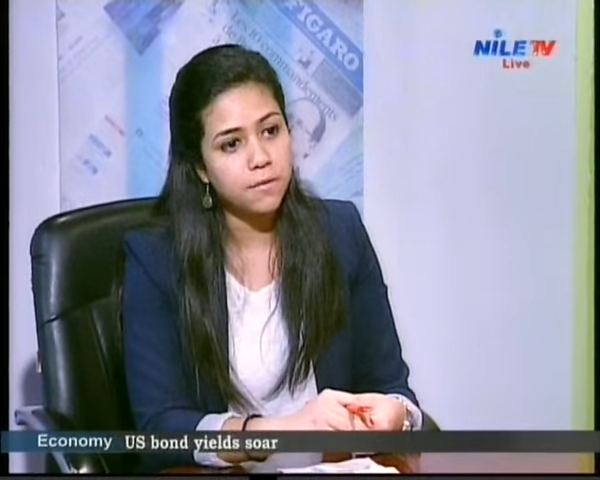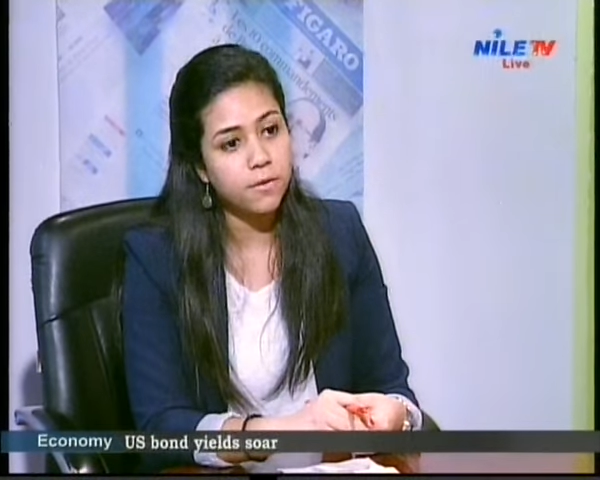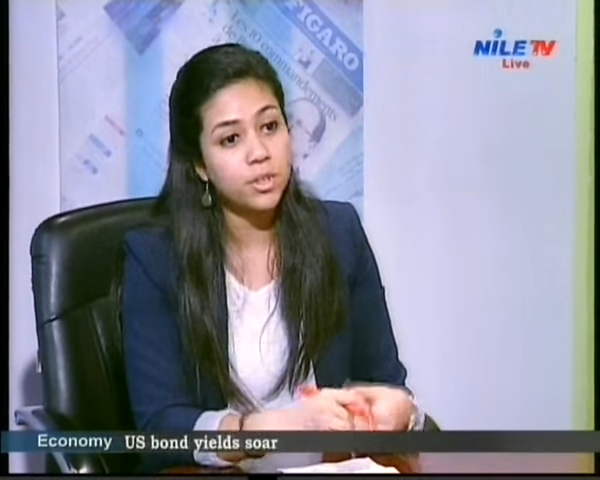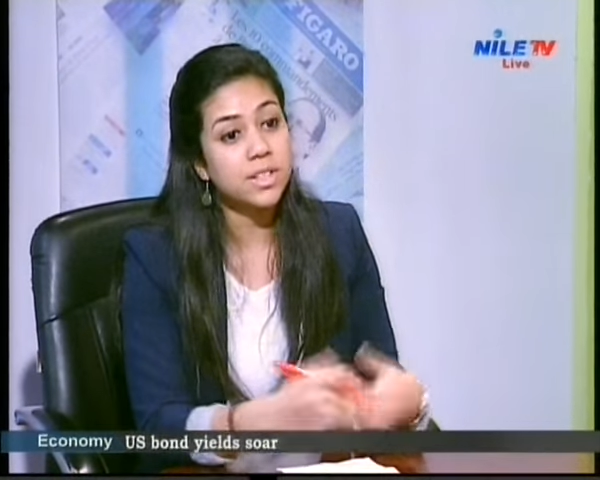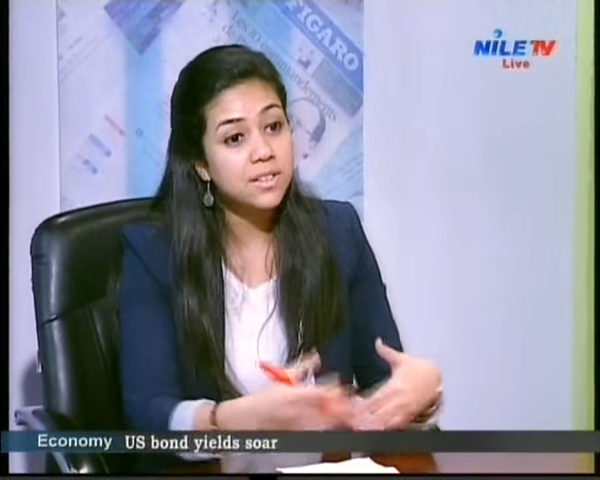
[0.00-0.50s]

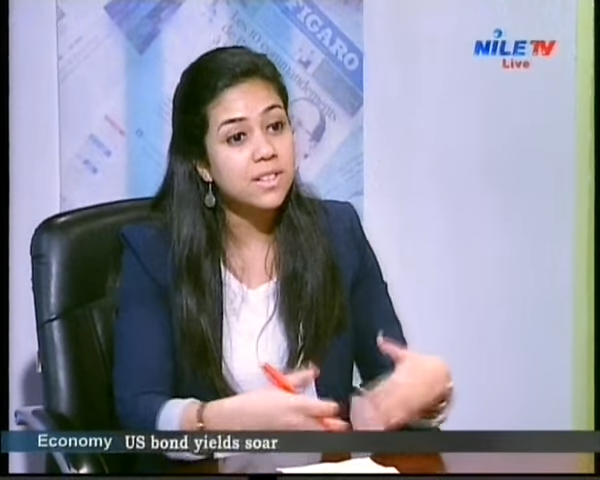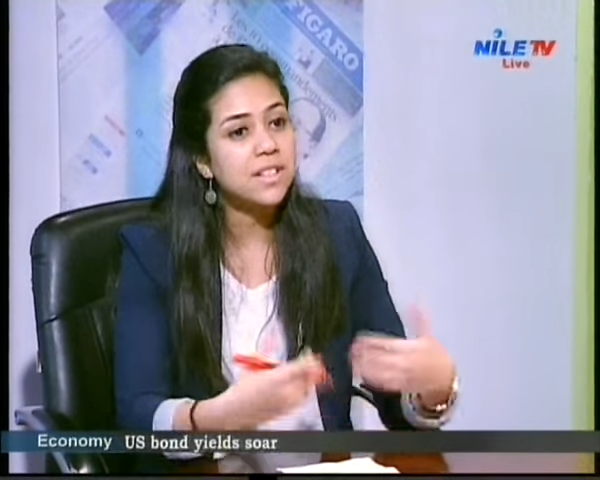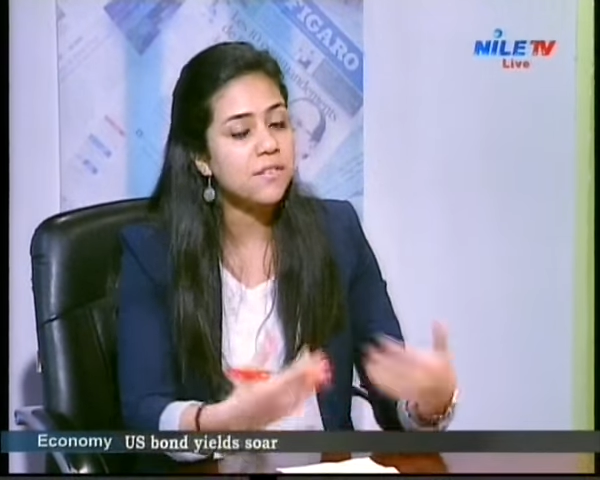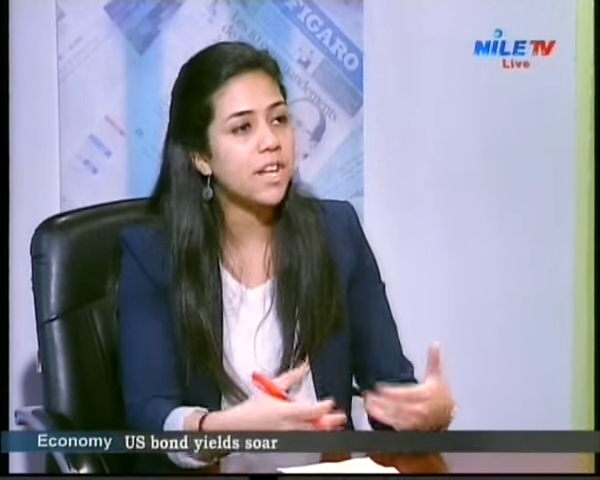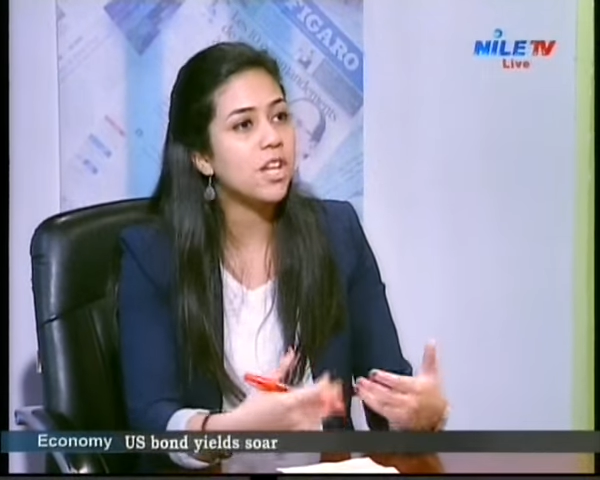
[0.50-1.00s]
for
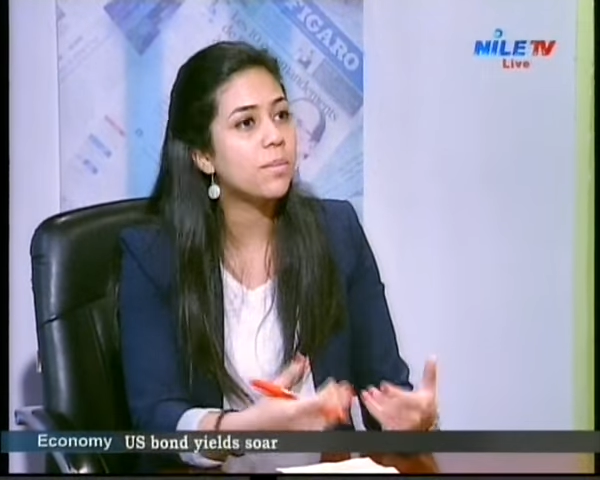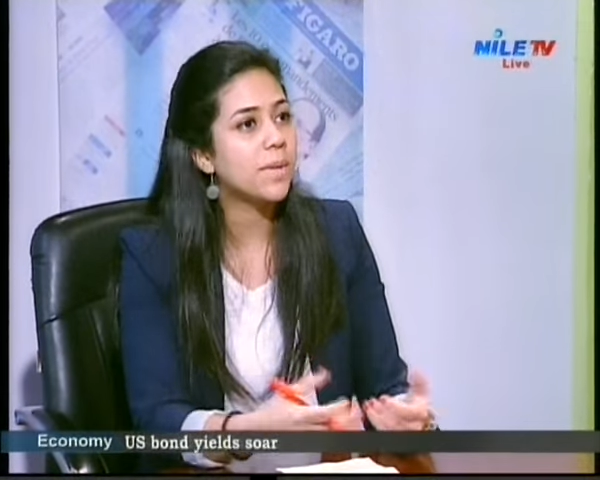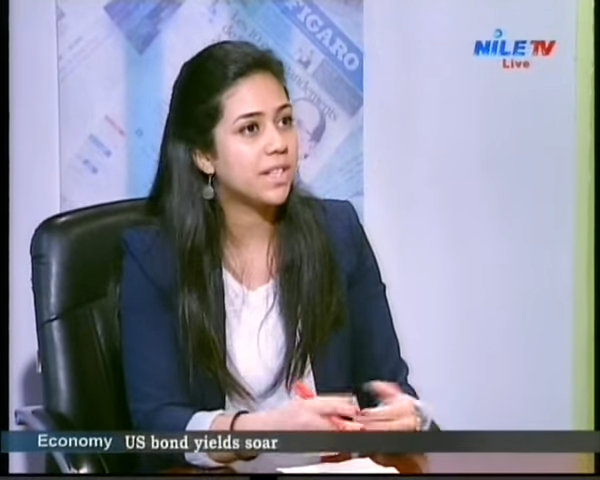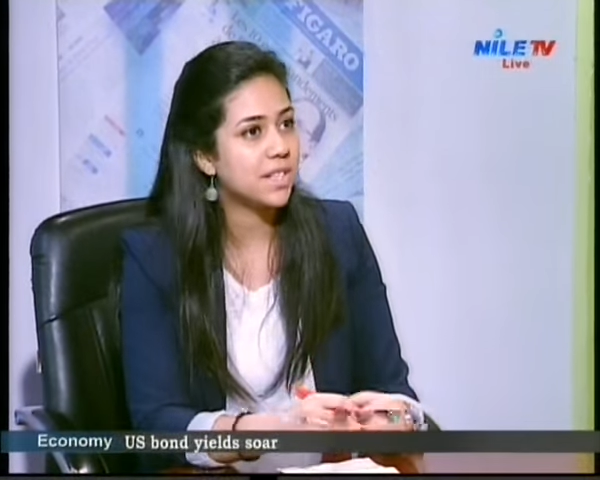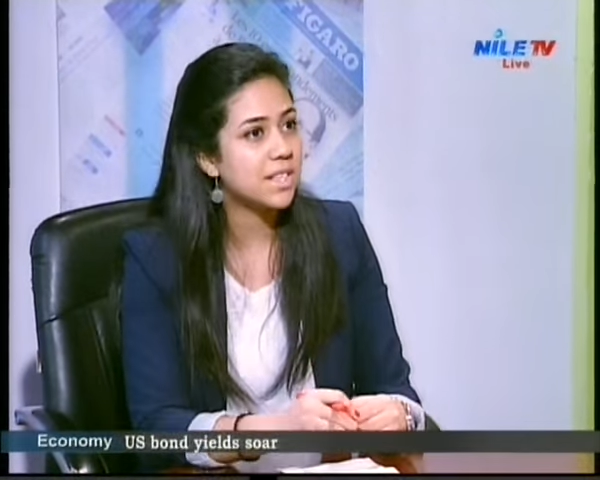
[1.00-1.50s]

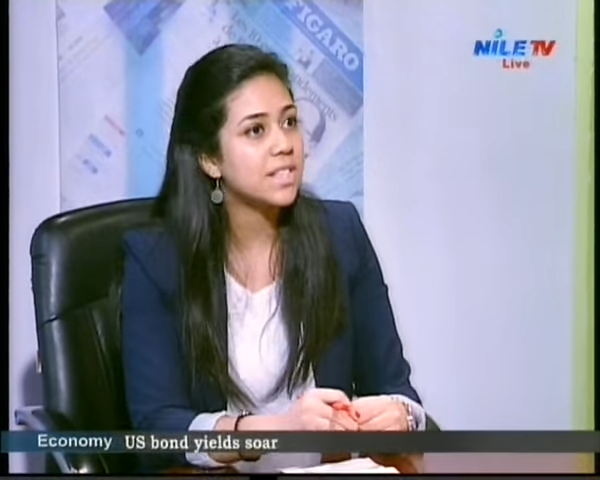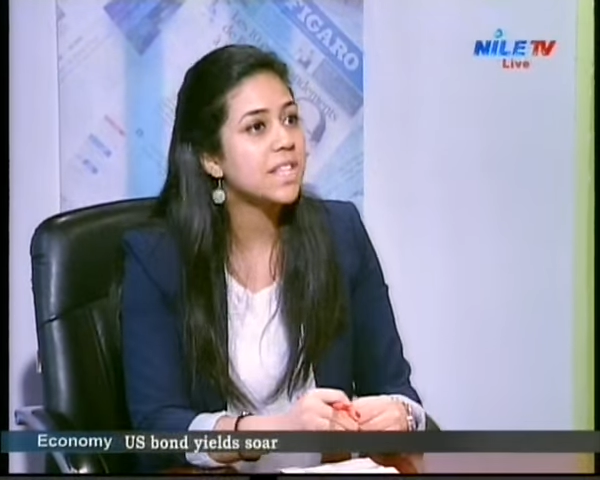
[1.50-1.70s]
developing. Investors.